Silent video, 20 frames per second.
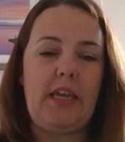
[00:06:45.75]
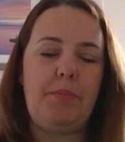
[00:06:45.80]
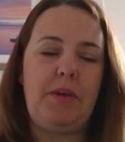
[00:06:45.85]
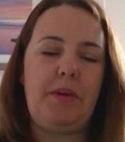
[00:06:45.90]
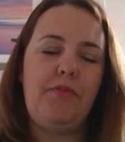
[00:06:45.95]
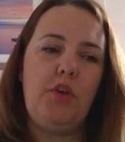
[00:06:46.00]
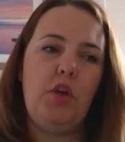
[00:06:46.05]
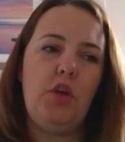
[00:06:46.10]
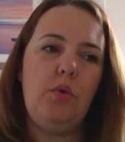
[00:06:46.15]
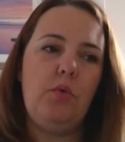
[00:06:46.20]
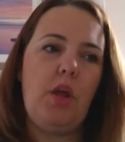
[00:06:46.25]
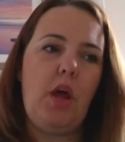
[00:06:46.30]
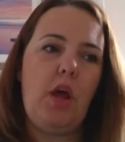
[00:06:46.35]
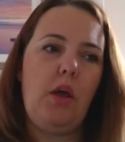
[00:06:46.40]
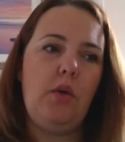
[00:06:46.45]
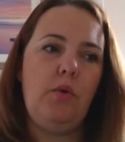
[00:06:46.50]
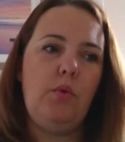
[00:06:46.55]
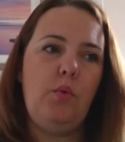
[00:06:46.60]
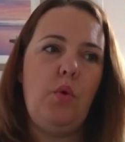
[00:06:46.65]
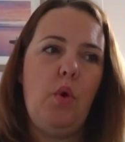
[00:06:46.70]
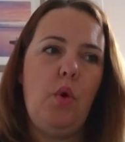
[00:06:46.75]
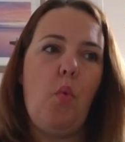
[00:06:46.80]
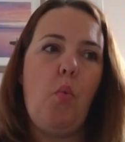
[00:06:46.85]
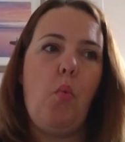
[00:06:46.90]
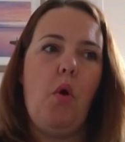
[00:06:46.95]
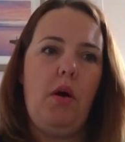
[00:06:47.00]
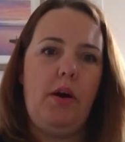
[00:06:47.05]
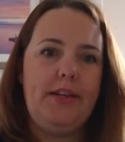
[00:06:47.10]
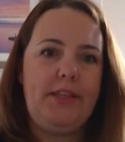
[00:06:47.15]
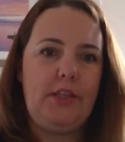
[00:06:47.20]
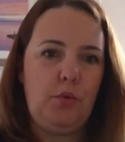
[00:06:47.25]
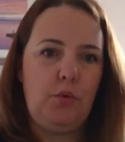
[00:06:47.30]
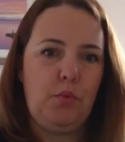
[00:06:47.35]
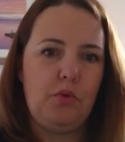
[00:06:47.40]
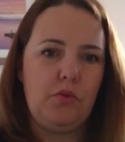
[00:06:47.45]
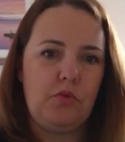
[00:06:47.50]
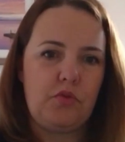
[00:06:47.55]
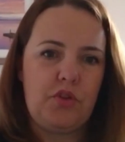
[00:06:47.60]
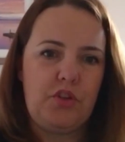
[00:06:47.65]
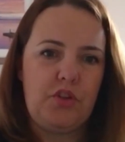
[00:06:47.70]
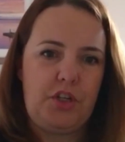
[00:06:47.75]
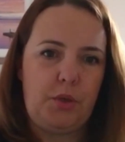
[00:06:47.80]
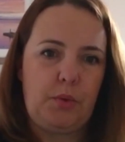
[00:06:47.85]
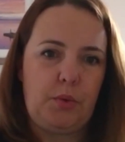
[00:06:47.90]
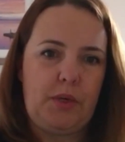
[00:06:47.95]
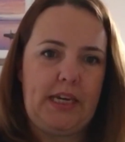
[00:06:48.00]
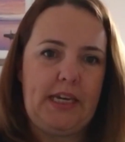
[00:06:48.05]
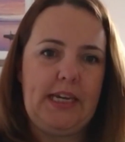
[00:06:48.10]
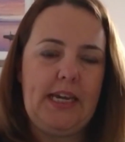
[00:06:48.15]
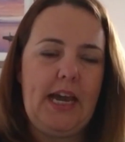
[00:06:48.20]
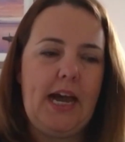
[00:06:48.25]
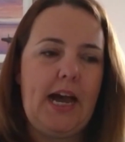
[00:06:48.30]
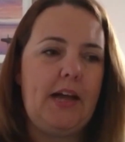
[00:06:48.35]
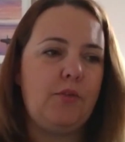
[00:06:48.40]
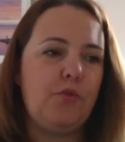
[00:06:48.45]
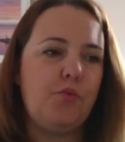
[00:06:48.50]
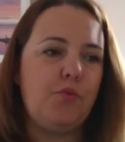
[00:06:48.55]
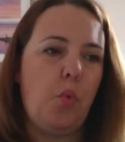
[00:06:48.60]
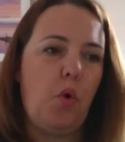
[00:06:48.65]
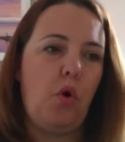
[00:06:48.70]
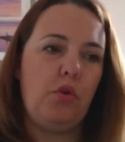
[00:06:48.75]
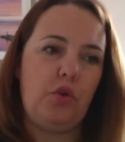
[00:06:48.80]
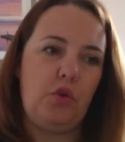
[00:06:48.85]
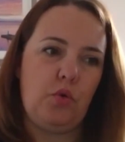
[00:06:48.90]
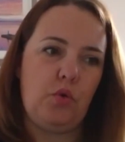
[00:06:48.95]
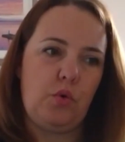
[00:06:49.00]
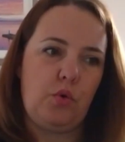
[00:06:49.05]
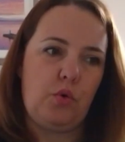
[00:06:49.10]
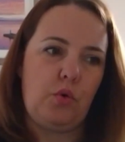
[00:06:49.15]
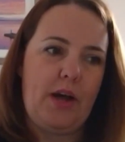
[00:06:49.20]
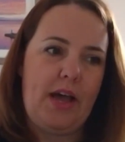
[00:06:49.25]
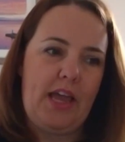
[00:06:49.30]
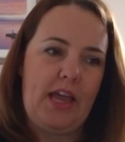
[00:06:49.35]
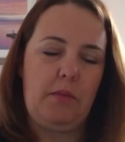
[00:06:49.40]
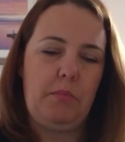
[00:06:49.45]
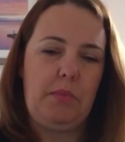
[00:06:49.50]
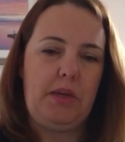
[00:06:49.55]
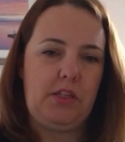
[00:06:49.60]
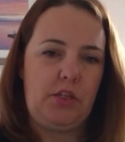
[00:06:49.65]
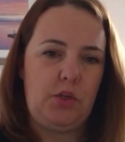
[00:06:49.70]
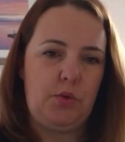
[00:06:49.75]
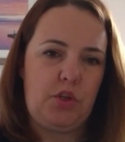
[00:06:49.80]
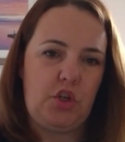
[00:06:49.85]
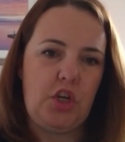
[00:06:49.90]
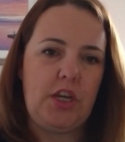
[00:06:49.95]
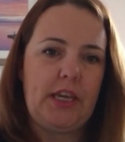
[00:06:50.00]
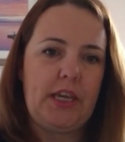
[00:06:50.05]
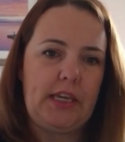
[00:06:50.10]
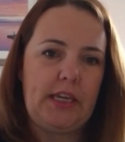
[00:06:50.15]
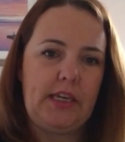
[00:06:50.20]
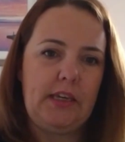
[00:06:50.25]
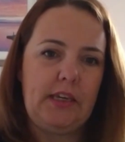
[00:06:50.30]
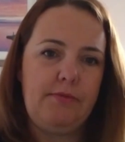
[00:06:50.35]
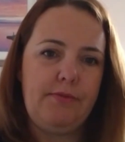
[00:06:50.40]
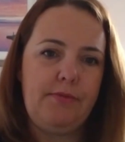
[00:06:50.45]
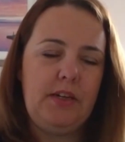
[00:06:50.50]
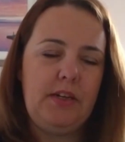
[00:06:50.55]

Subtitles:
If you know why you want to do it and what you're aiming to achieve,